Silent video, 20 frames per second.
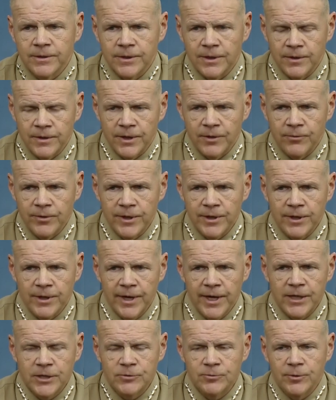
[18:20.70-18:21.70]
and then we
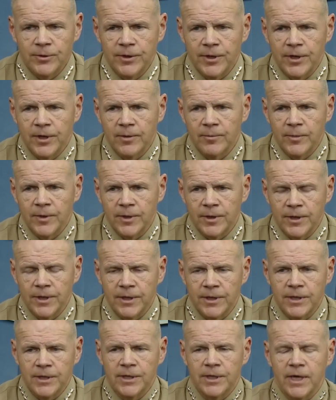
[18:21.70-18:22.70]
engaged with him,
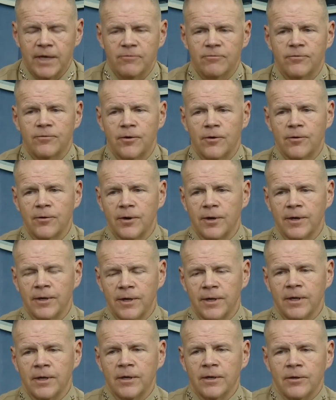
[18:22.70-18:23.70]
and he came forward
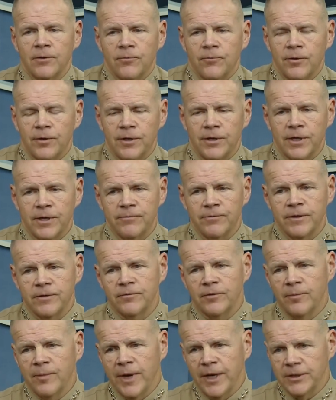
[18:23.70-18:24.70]
with enough
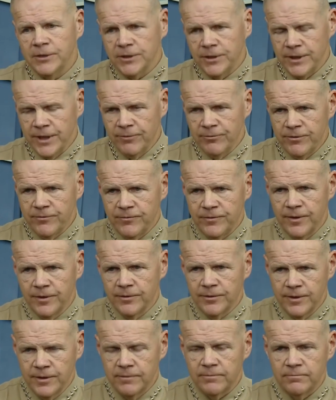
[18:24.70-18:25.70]
information that we
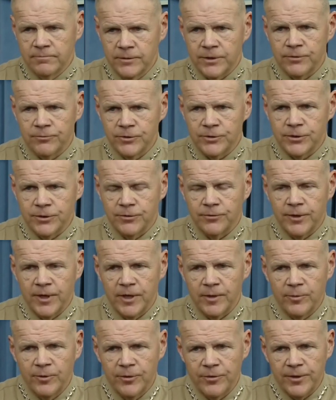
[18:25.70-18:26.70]
felt that it was a
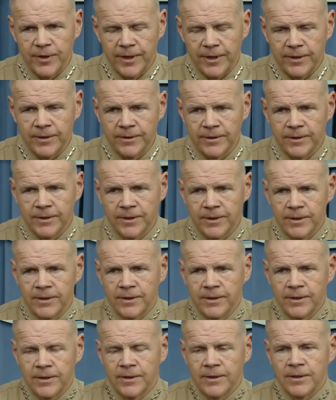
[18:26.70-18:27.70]
credible thing.
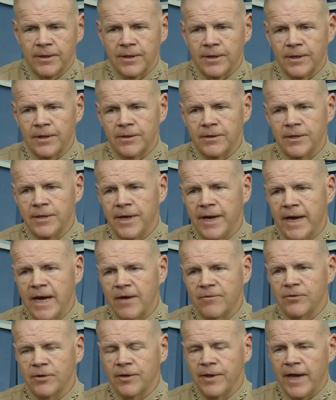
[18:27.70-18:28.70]
The day
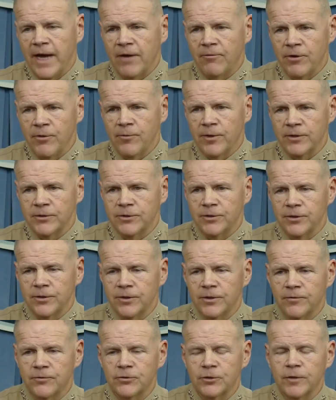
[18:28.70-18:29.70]
after that, we went to
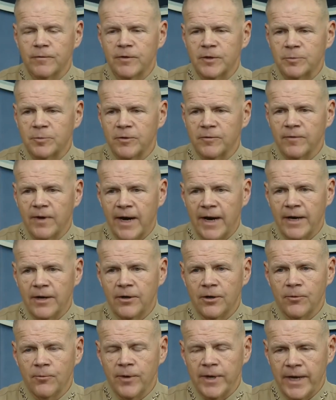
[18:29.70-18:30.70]
the service
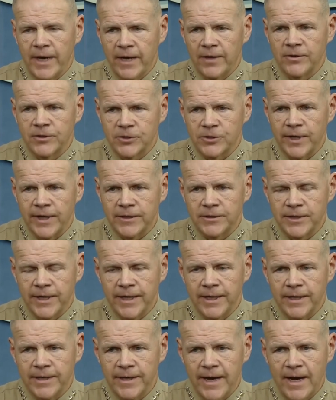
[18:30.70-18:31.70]
provider and we had the site
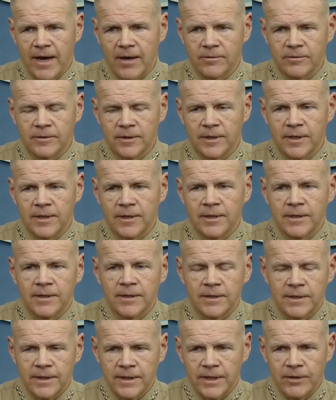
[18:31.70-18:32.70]
taken down,
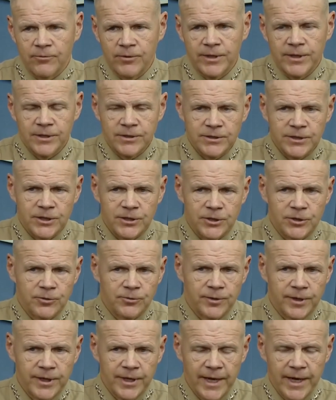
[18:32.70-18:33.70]
and then we continued
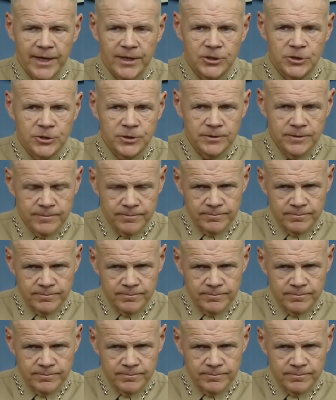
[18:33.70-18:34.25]
to engage,